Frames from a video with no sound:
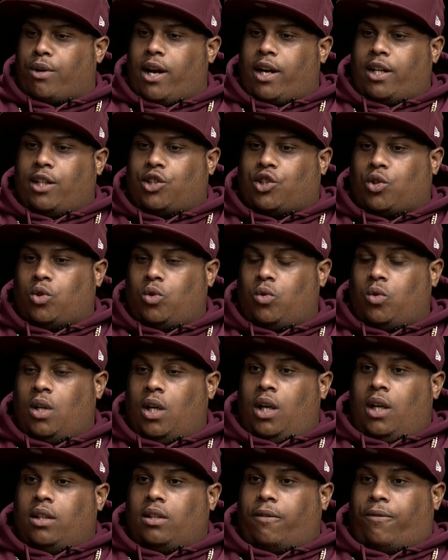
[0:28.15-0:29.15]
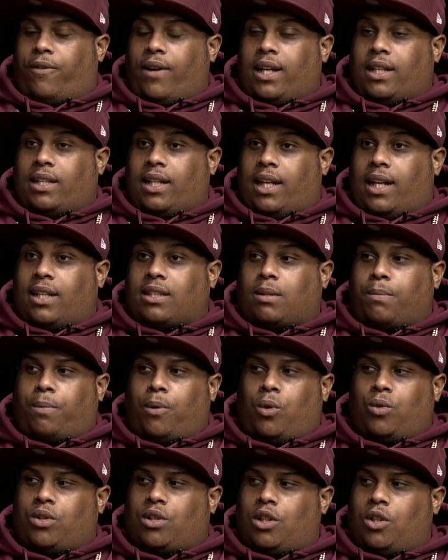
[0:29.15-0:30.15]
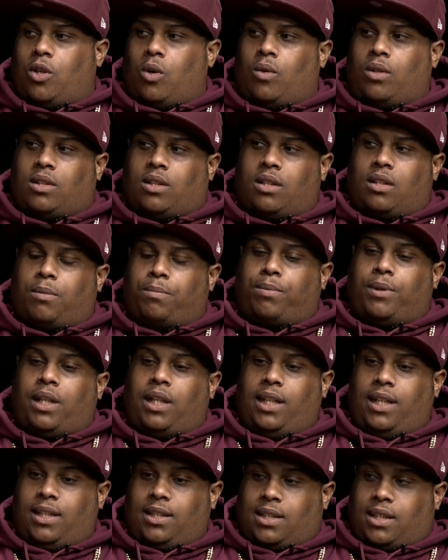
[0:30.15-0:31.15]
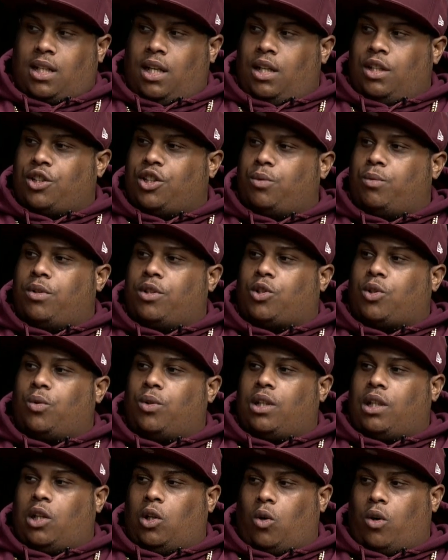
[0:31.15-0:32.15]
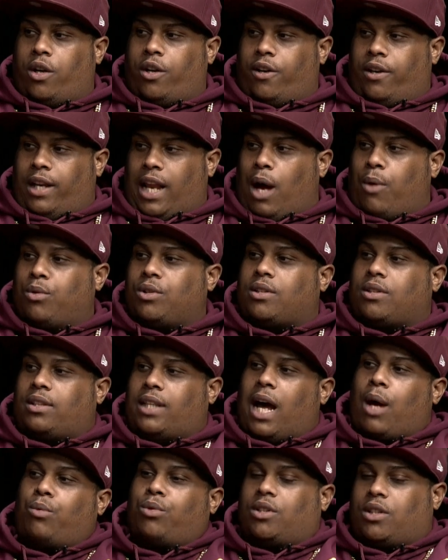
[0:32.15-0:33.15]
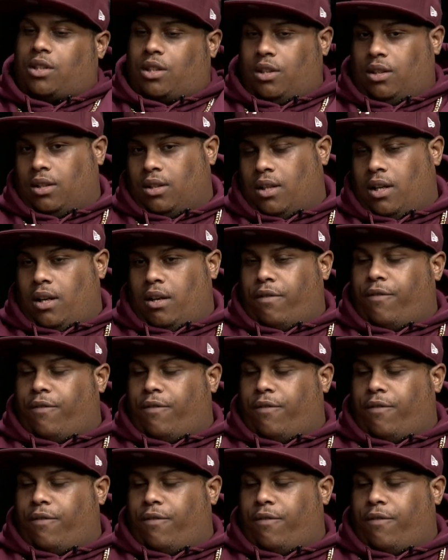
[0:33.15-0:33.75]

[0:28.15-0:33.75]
brown and two the fact that as opposed to going to the police she went to a lawyer and that was that was the